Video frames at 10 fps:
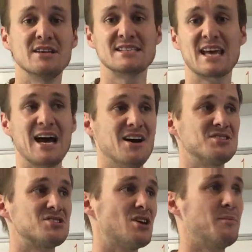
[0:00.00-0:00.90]
on his
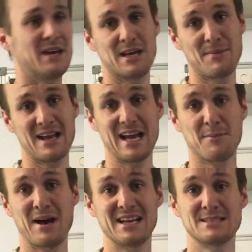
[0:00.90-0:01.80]
couch, sobbing about
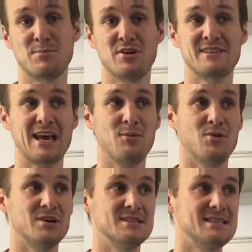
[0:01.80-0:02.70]
how bad his birthday
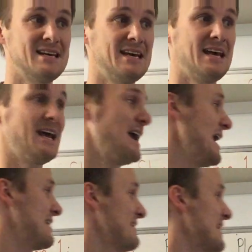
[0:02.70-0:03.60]
was. And